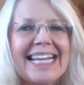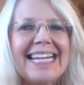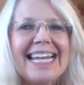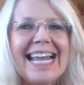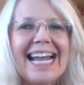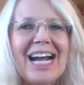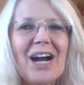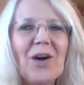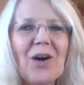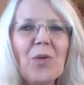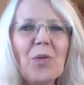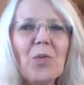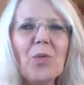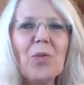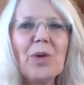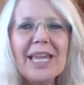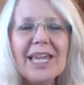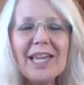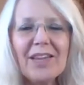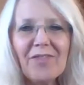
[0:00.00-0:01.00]
Now,
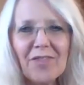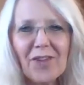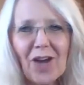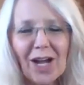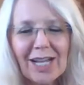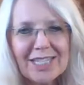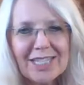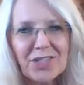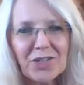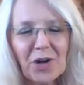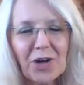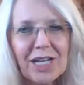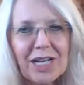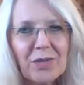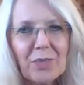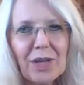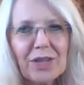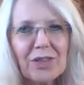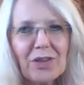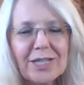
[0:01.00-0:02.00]
we've got
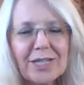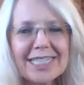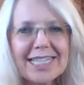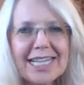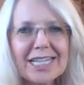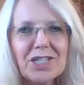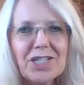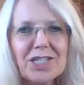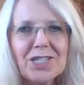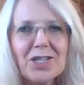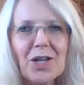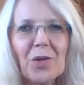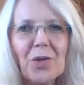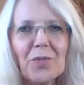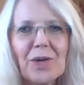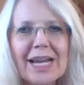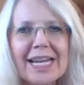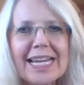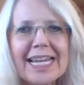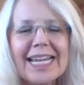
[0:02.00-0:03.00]
started with our sessions
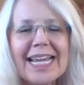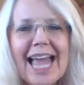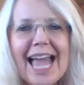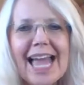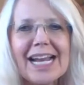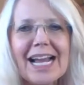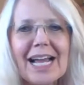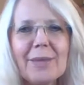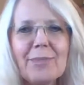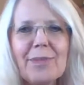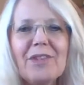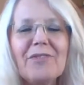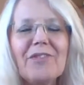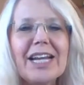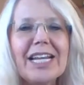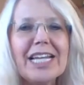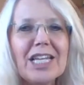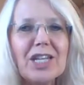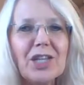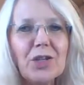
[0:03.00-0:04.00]
already, and I'm
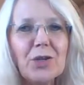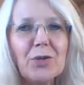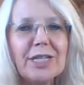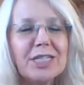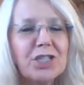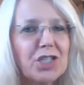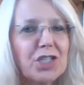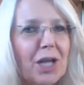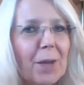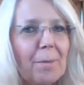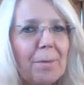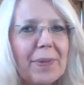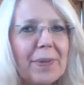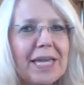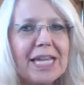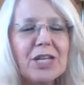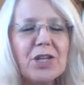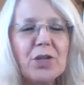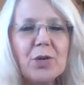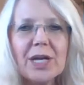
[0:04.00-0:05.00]
inviting you to jump
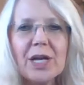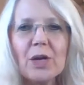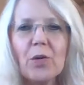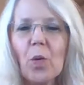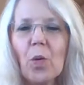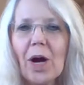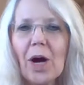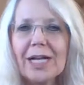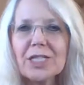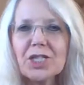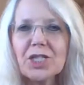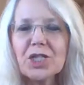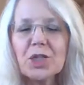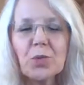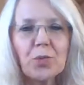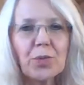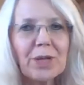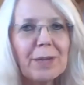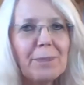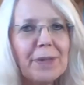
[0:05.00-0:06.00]
in. You can watch
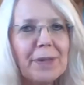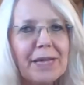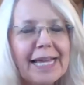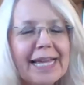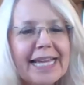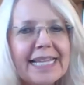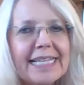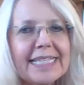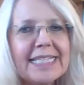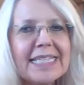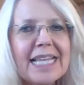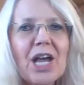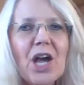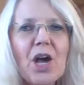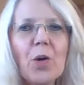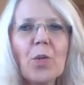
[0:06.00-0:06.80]
the replays.